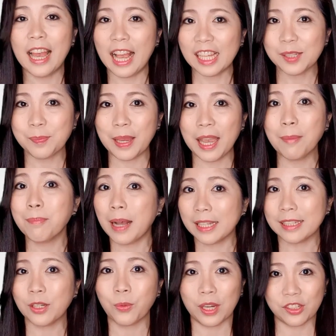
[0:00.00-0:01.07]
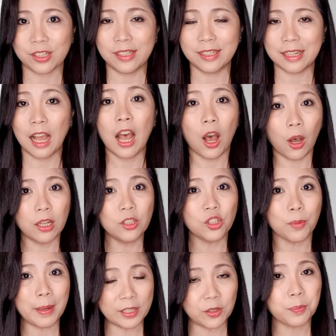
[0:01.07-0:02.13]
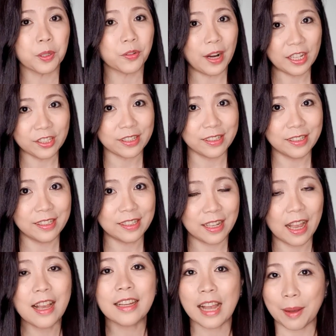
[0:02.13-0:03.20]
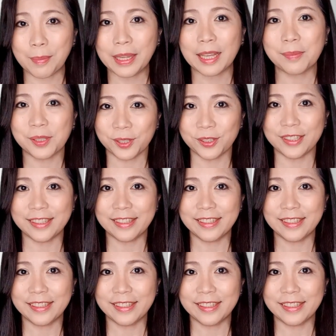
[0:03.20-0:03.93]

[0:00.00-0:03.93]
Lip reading: SPM Past Year Questions on Geometric Progressions, coming up soon.